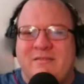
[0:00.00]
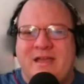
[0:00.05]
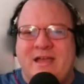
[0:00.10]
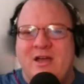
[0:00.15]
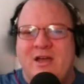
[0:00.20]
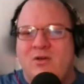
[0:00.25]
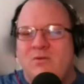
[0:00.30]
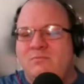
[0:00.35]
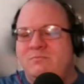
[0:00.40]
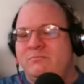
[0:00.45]

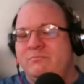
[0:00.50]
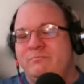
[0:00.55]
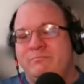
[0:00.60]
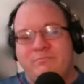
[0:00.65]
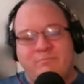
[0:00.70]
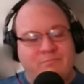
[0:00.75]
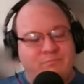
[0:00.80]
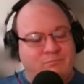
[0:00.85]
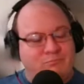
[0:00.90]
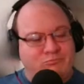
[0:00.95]
Now,
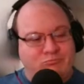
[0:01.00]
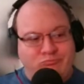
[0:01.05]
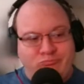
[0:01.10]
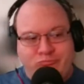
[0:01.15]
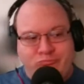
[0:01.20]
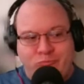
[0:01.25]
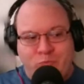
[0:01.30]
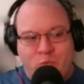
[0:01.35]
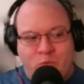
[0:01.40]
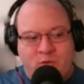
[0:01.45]

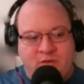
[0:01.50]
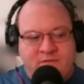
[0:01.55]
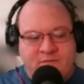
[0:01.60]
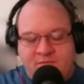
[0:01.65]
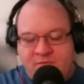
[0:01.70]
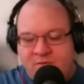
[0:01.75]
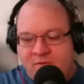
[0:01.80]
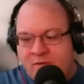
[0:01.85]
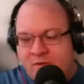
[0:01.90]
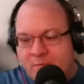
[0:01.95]

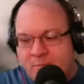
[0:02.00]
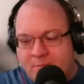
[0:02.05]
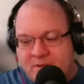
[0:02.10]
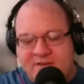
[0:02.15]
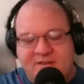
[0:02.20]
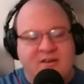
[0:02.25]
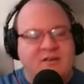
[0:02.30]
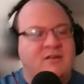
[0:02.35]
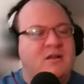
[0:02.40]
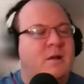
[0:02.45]
we've
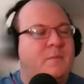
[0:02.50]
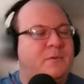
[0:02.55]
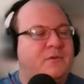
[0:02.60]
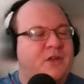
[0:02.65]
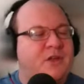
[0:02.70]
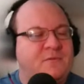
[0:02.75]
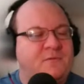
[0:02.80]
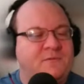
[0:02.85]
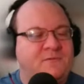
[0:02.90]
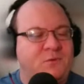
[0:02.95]
mentioned a couple
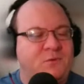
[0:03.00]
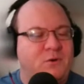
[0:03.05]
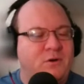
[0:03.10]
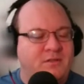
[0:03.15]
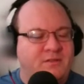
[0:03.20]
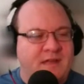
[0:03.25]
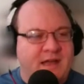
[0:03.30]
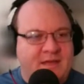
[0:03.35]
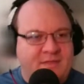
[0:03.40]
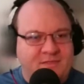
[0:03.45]
times before
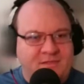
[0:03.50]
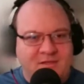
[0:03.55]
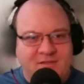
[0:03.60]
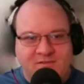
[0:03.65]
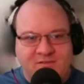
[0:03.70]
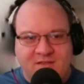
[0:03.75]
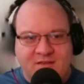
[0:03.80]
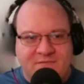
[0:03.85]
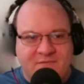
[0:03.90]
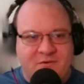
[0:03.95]
the Ninth
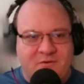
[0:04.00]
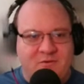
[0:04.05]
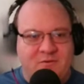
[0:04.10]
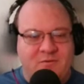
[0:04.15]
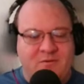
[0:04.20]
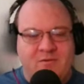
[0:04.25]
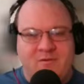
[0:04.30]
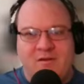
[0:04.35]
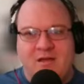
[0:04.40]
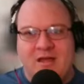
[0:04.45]
did
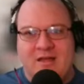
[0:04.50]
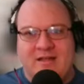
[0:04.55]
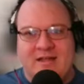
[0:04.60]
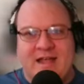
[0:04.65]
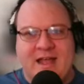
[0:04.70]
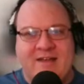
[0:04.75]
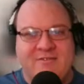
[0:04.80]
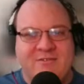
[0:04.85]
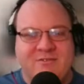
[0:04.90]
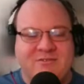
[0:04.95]
suffer
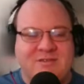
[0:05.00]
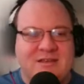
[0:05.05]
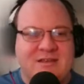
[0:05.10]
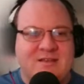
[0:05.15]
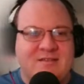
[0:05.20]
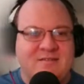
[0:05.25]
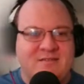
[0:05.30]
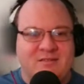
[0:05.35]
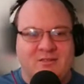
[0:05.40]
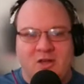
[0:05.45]

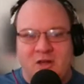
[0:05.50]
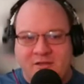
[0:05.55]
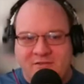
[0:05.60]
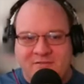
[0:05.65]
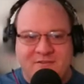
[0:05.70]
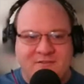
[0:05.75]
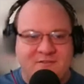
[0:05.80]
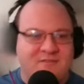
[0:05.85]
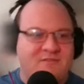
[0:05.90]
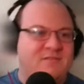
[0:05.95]
casualties,
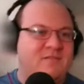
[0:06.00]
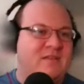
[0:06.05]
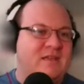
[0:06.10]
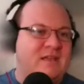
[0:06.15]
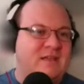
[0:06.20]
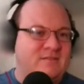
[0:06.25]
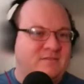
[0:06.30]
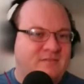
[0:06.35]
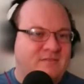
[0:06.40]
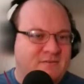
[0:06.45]
losses
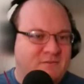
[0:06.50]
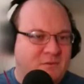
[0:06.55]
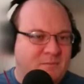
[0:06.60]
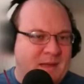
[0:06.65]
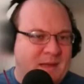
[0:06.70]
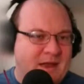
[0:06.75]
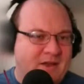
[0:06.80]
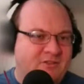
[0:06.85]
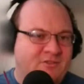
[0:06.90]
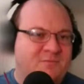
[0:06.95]
in several
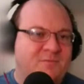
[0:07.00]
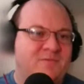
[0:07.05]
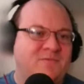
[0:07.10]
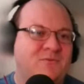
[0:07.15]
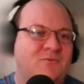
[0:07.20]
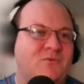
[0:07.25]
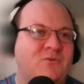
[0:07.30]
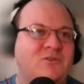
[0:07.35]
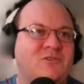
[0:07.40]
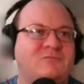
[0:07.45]
battles
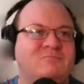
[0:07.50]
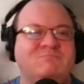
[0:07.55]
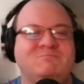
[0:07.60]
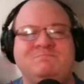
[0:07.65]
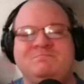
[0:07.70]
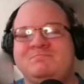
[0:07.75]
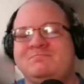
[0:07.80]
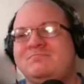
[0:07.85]
before.